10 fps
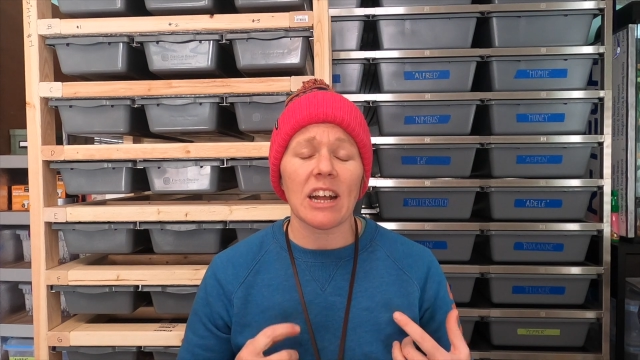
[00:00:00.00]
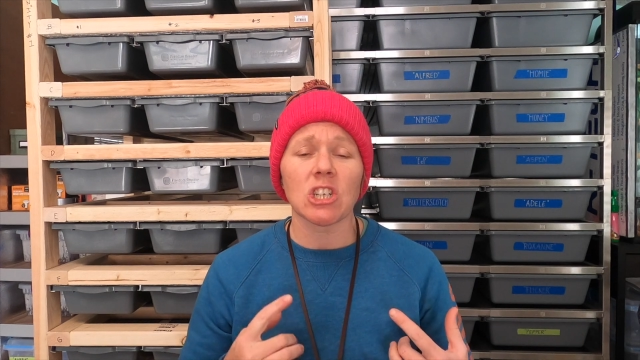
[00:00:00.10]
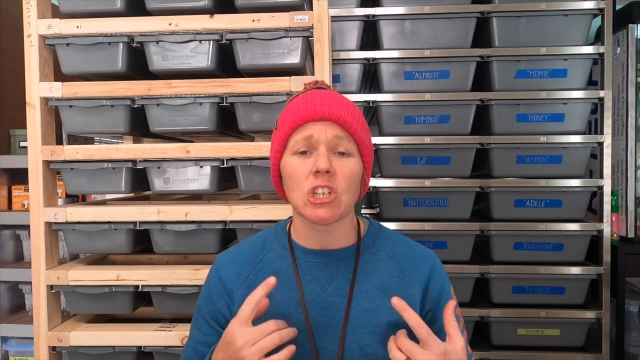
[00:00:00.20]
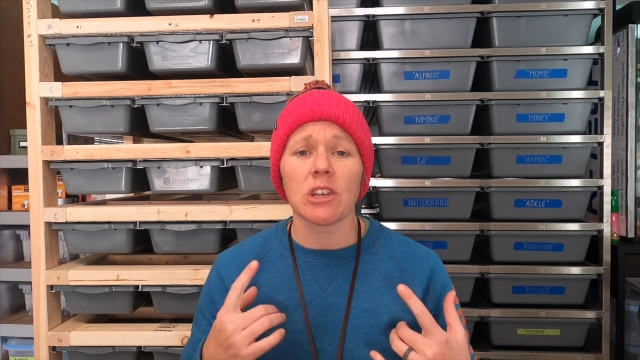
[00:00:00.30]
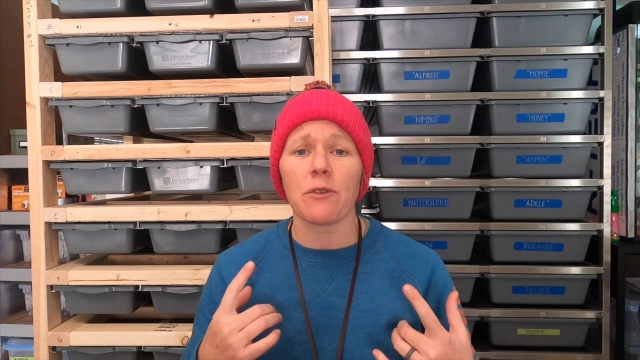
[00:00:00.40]

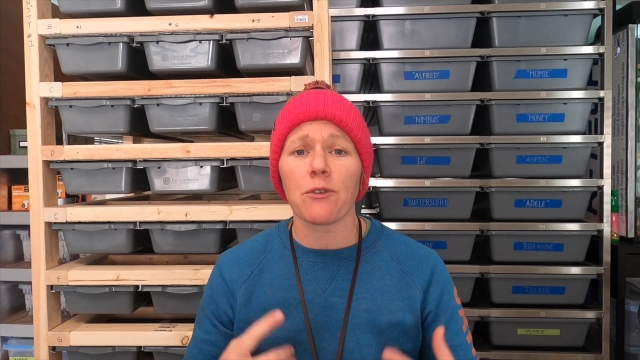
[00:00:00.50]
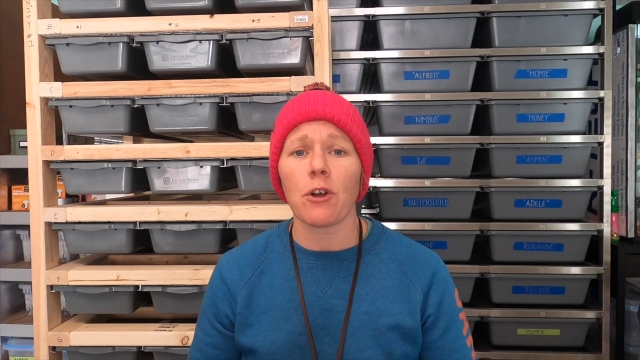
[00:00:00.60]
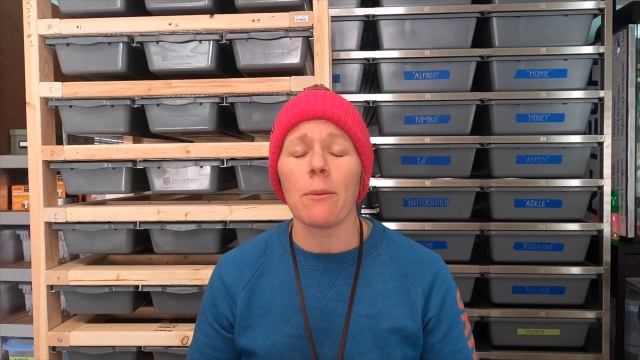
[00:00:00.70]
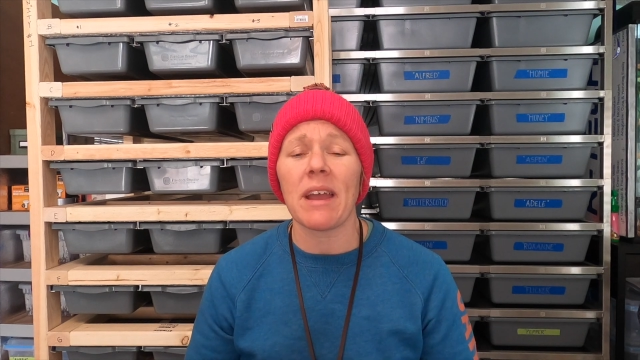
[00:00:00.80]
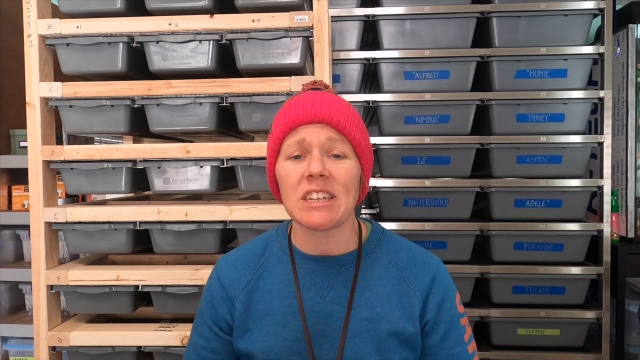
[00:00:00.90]
actually
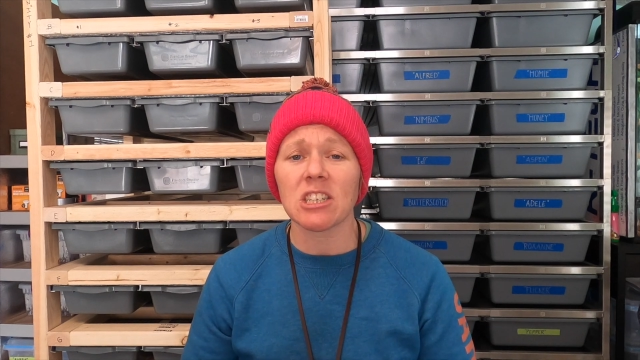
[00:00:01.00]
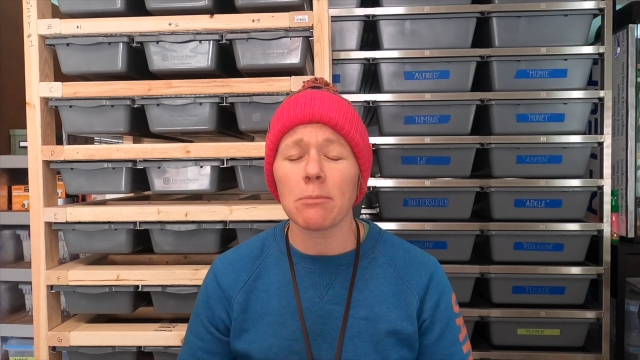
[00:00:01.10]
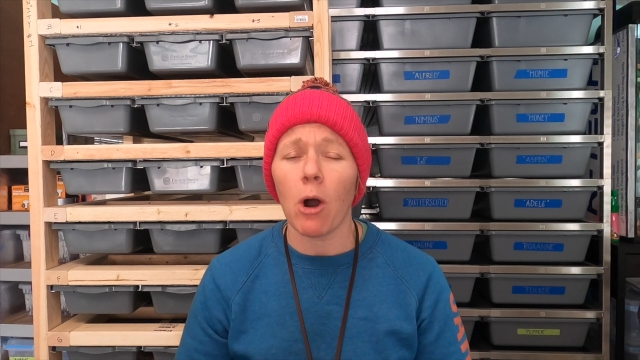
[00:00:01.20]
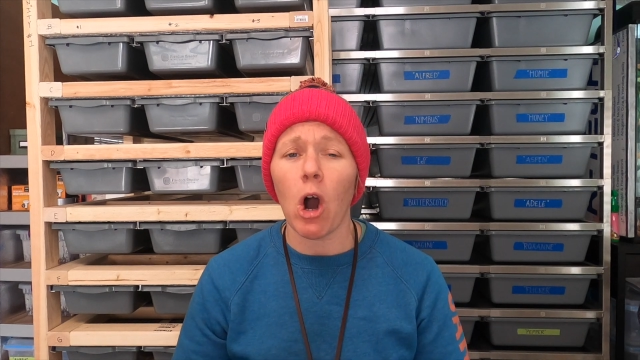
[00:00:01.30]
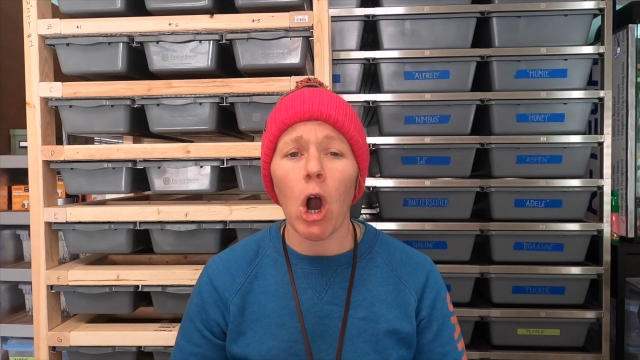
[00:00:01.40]
from a
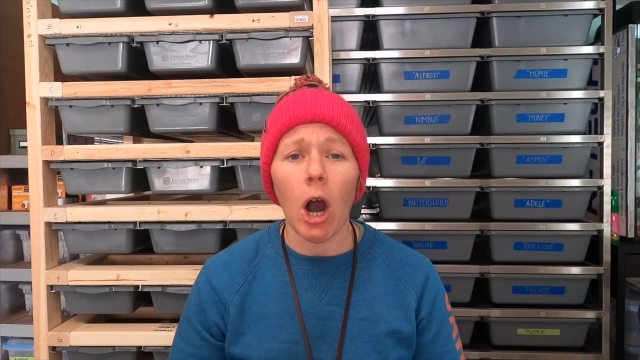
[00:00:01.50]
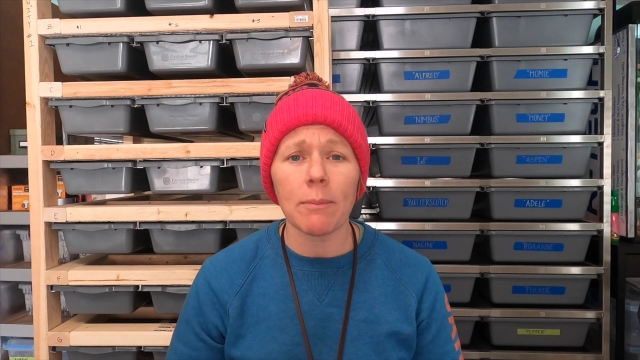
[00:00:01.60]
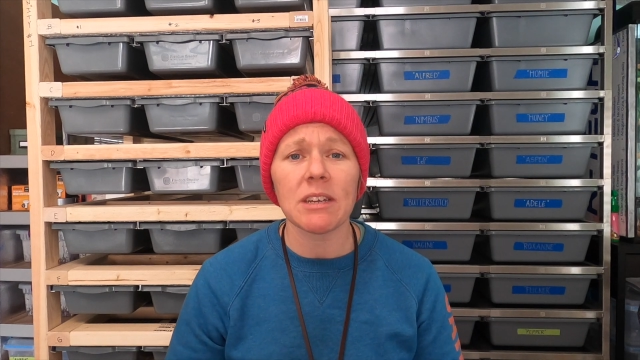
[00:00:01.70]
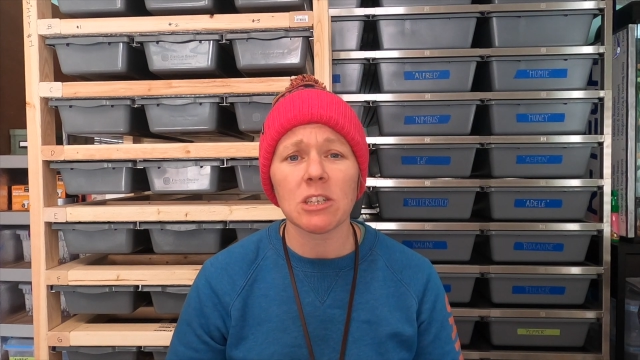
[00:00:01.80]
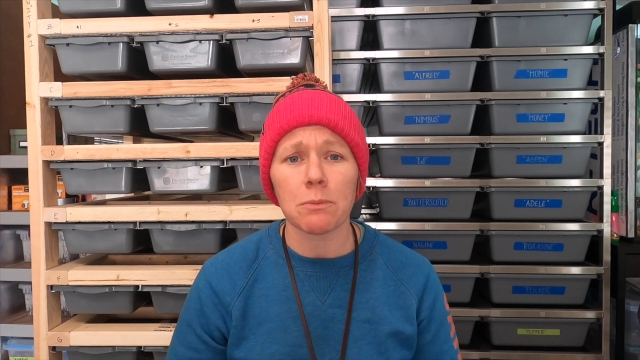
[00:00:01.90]
small
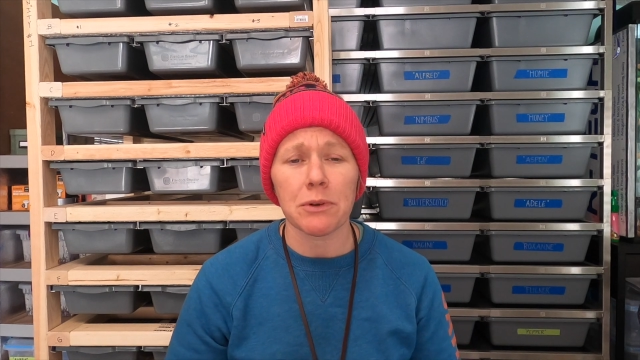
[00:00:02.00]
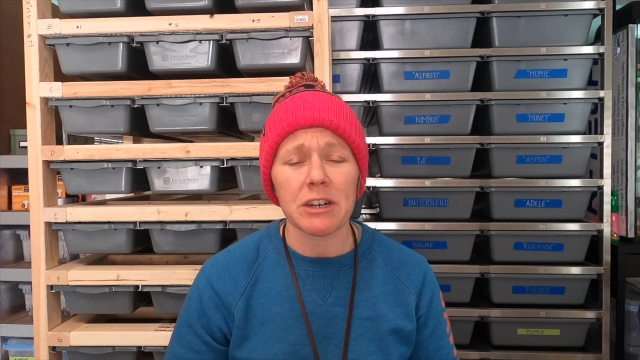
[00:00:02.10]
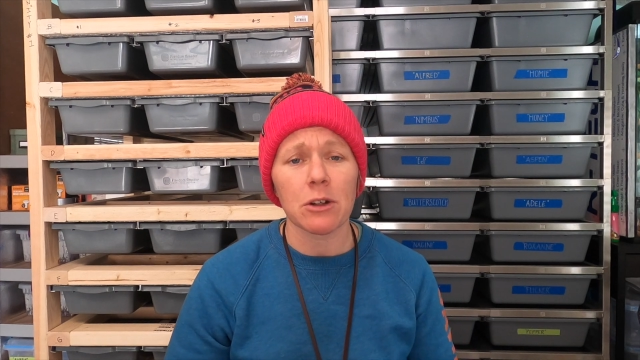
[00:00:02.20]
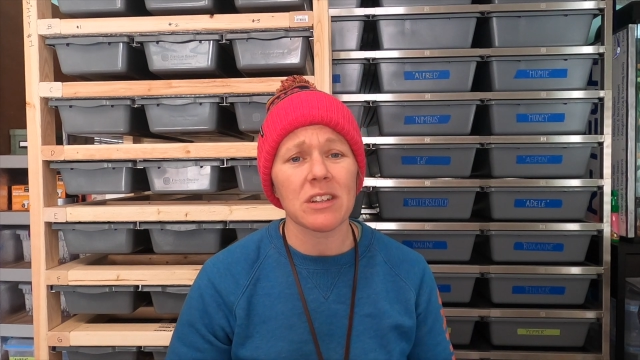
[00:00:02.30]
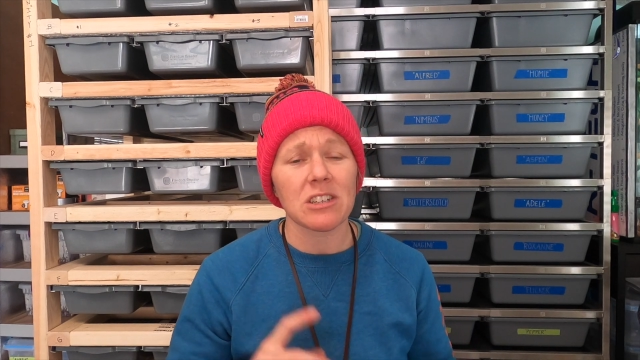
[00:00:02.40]
hobbyist
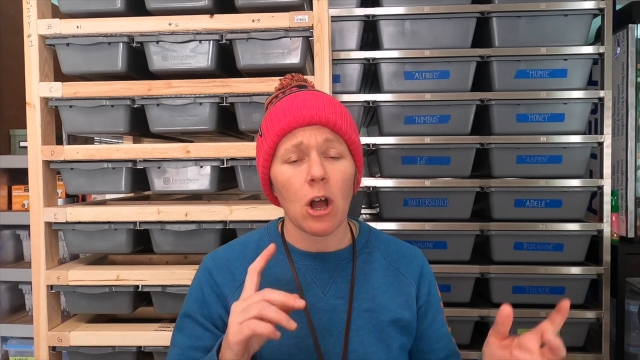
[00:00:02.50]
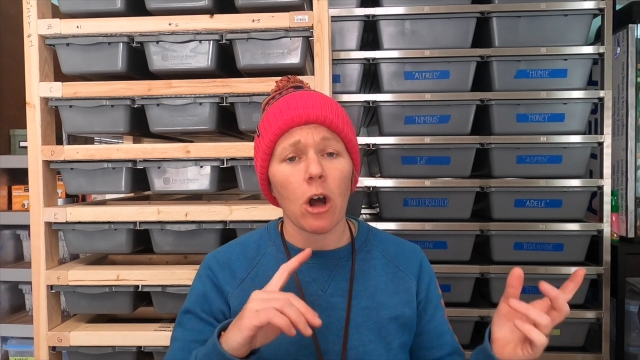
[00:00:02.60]
breeder that is